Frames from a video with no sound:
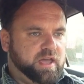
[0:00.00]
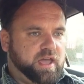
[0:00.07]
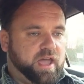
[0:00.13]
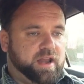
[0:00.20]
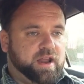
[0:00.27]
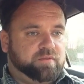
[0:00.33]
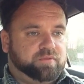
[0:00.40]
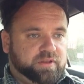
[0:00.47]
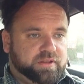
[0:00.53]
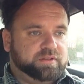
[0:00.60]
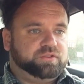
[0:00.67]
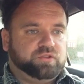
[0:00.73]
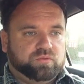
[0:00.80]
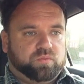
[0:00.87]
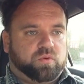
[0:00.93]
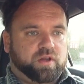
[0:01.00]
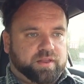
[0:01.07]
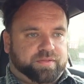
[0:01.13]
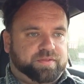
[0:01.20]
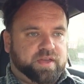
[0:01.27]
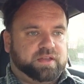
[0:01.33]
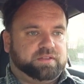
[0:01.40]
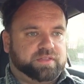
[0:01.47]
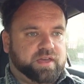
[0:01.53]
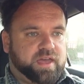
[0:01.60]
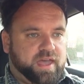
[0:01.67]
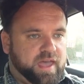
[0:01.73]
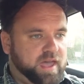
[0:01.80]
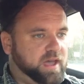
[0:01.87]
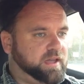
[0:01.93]
And I really do want to thank the
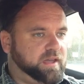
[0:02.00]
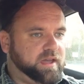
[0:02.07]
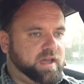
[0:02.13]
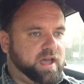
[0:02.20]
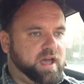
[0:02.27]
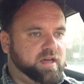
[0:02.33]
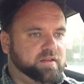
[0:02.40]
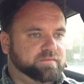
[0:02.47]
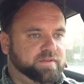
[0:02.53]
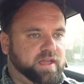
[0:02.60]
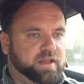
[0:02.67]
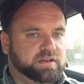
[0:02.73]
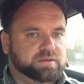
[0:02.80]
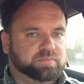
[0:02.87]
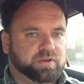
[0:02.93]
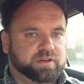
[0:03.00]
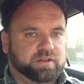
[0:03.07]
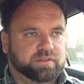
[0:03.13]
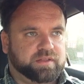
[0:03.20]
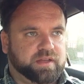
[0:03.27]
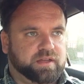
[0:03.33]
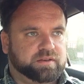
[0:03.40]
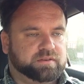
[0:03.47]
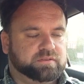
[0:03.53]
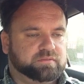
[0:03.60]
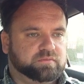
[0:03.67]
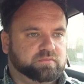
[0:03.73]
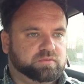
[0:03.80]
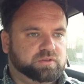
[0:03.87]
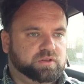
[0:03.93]
heck out of anybody that,
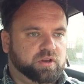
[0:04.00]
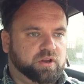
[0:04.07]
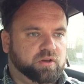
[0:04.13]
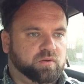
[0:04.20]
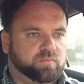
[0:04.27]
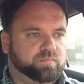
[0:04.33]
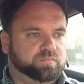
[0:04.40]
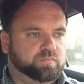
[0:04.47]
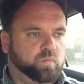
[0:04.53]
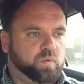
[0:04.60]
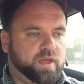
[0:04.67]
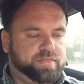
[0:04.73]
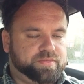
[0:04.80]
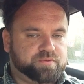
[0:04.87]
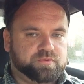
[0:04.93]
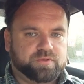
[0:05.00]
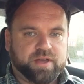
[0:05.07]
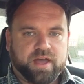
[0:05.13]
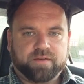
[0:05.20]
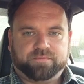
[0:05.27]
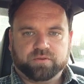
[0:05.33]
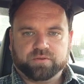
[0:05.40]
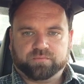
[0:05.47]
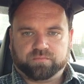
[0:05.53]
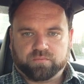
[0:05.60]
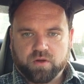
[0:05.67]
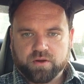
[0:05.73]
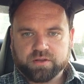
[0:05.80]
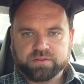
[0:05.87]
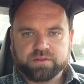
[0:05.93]
you know, went through the effort of
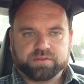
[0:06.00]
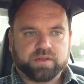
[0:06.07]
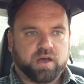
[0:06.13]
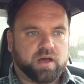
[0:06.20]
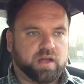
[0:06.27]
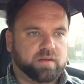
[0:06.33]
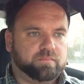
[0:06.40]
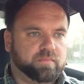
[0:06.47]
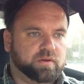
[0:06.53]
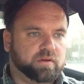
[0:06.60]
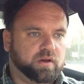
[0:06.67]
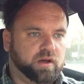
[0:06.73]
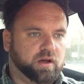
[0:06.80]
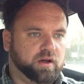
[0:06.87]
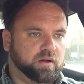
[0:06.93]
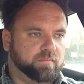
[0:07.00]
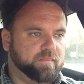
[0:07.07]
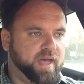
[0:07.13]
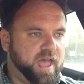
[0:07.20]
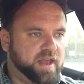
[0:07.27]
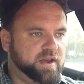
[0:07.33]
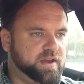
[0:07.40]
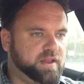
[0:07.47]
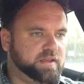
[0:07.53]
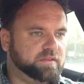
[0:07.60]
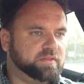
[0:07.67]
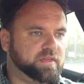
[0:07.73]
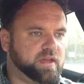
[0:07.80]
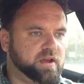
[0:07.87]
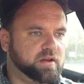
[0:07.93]
running the time,
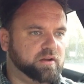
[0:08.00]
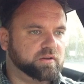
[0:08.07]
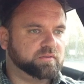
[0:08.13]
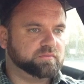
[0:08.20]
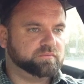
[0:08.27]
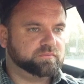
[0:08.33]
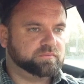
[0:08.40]
editing their